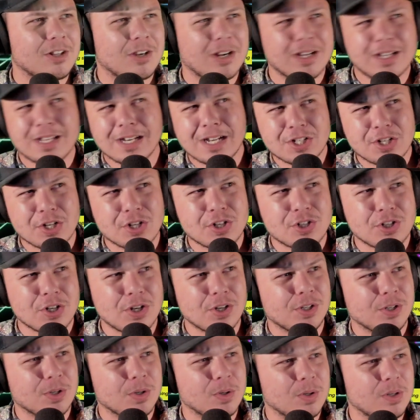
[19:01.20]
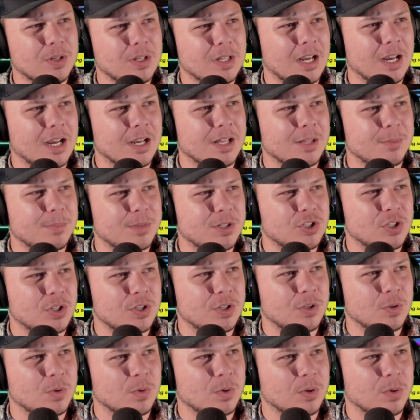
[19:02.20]
can actually show you. Let me show
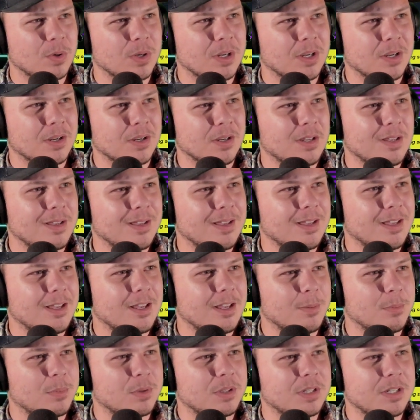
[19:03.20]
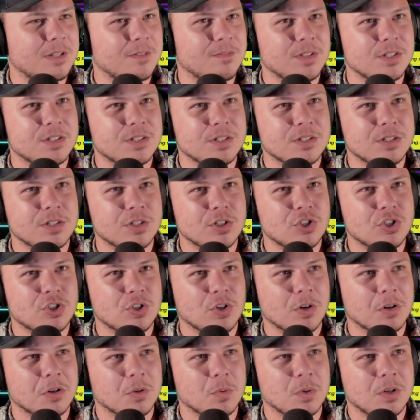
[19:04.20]
you real quick. I believe this is the
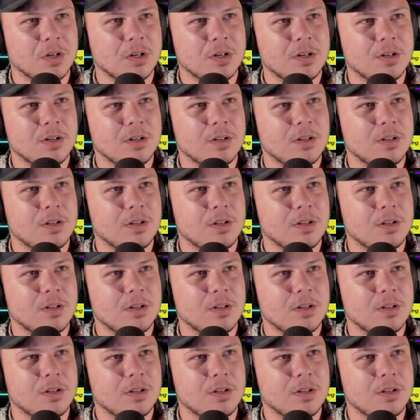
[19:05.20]
shark one.